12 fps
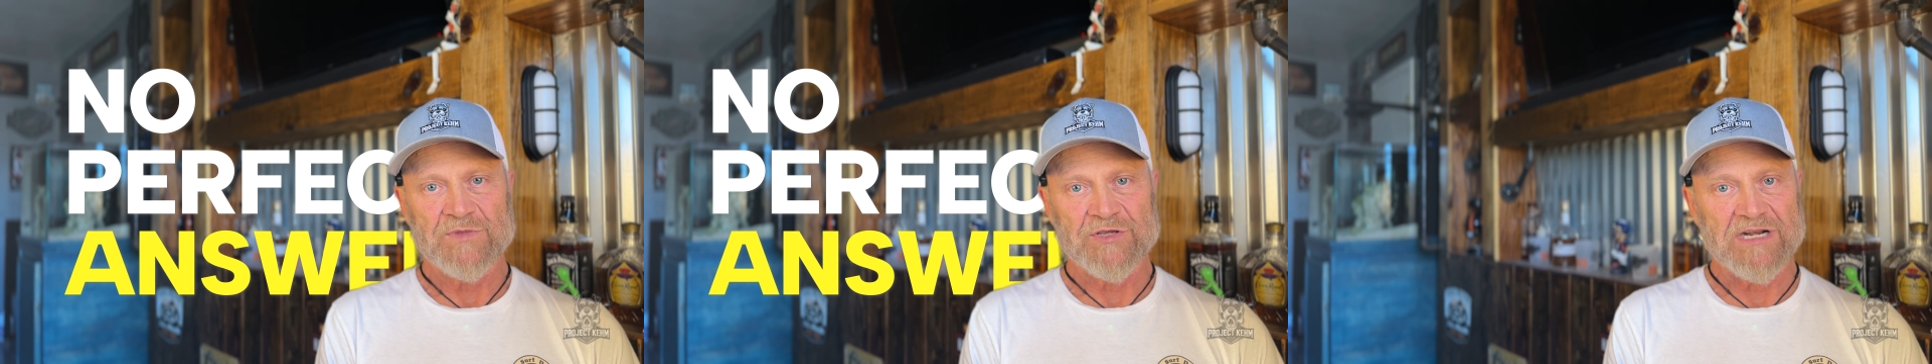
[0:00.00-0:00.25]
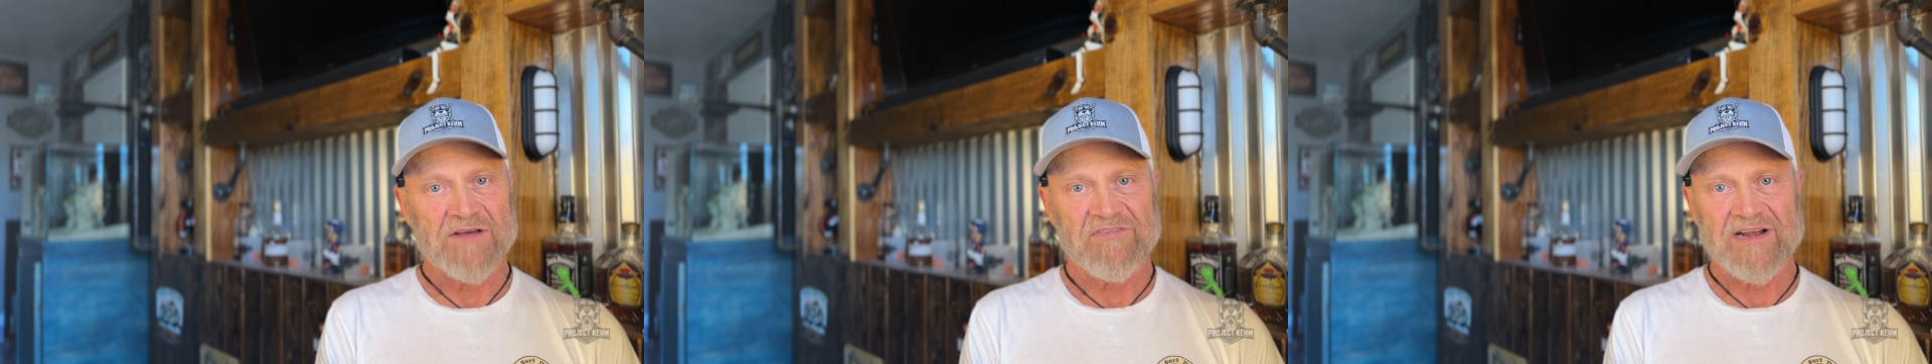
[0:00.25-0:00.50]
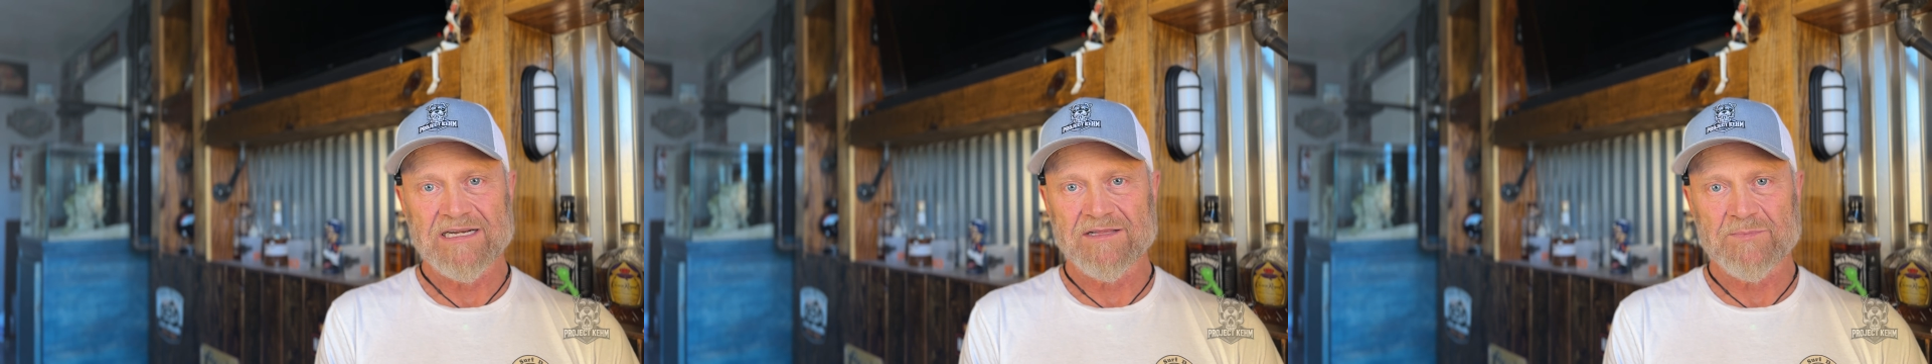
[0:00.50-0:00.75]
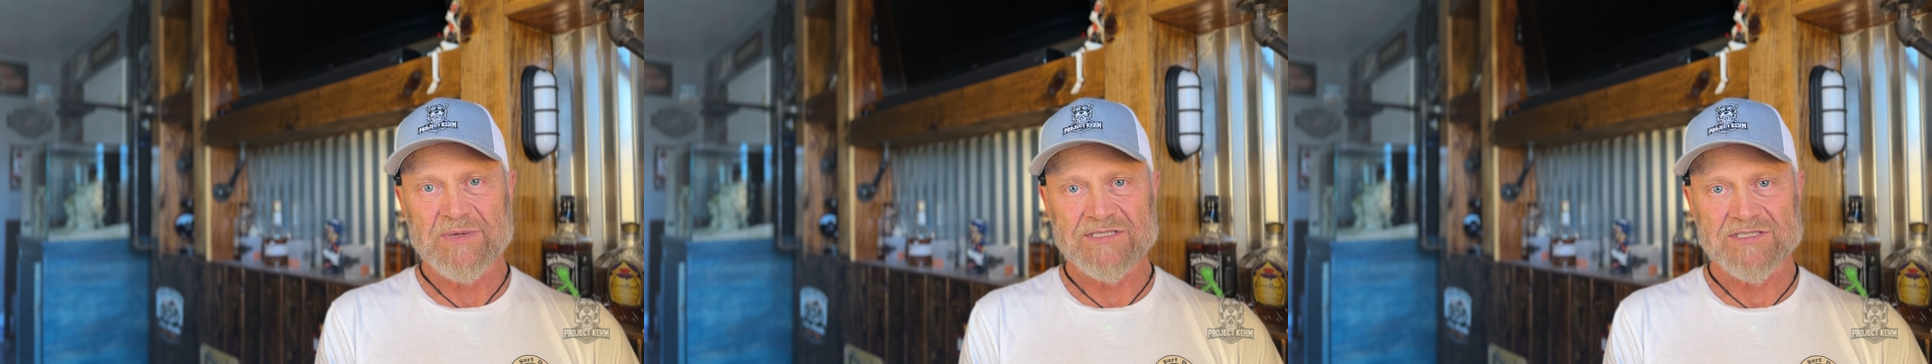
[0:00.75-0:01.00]
You're not finding
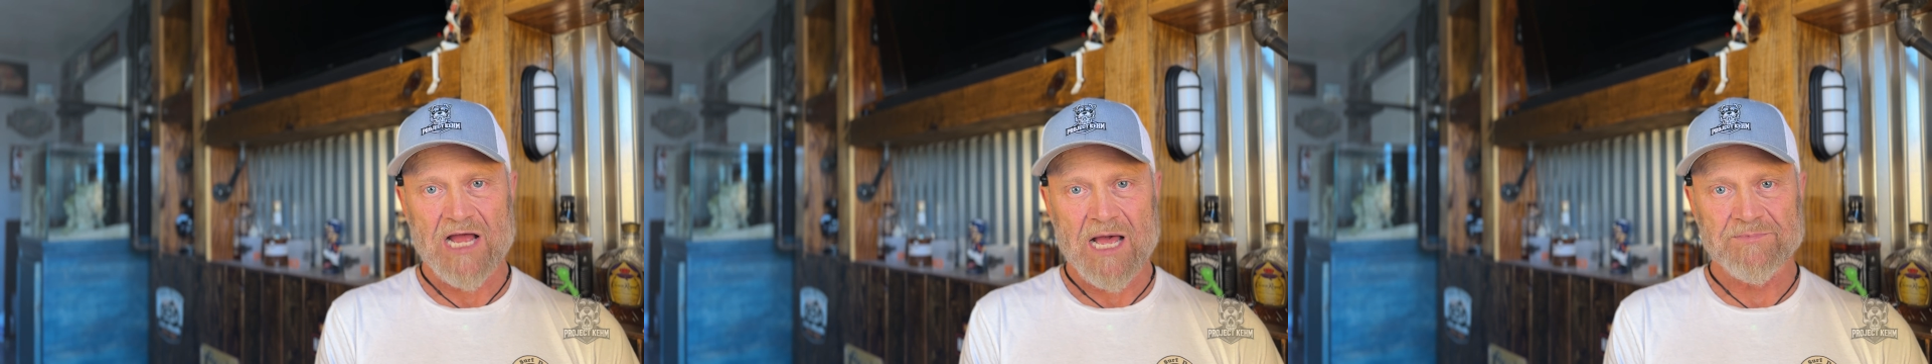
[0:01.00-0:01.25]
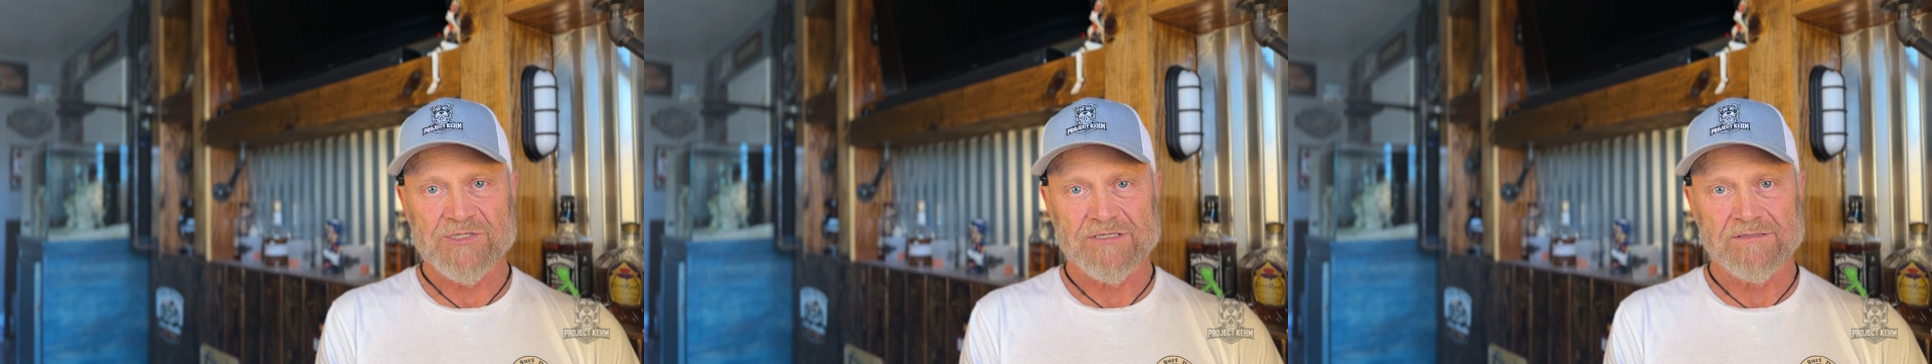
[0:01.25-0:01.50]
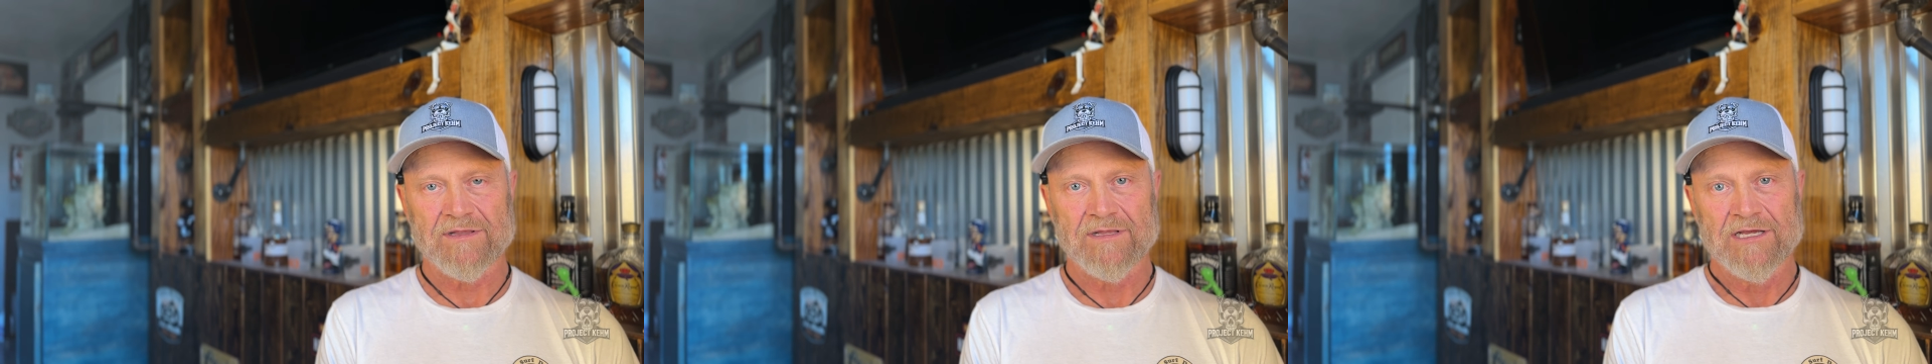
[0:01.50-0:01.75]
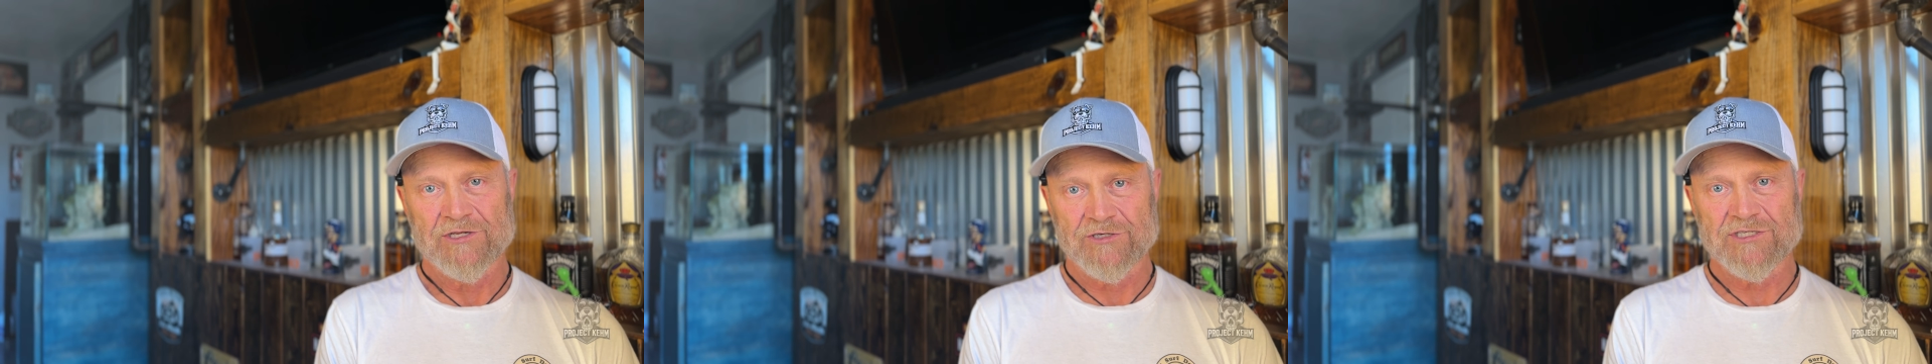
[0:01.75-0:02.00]
the best option,
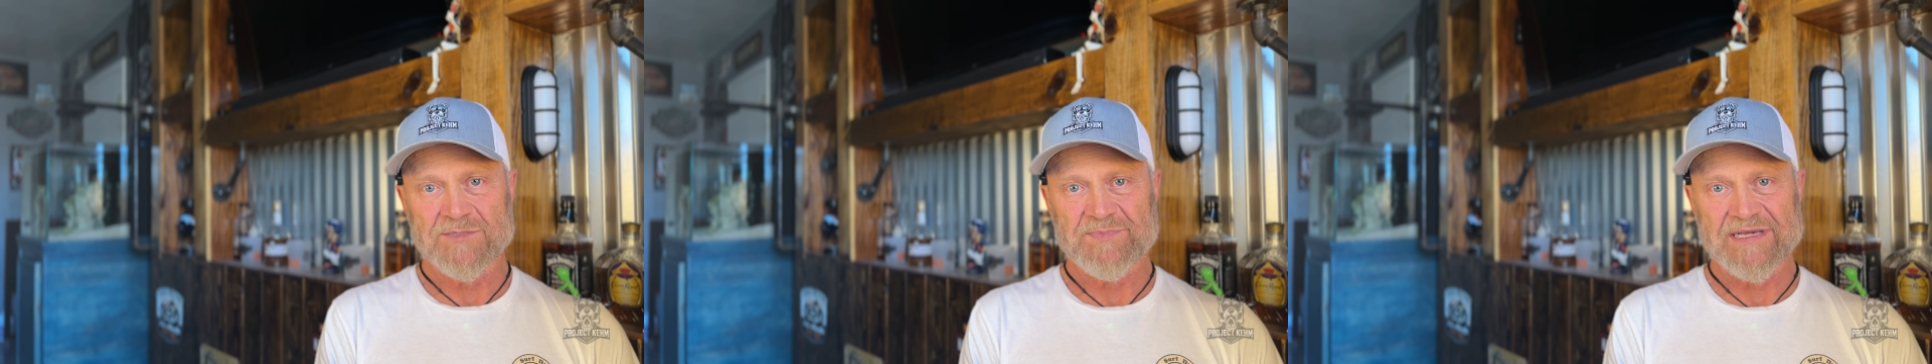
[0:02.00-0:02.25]
you're just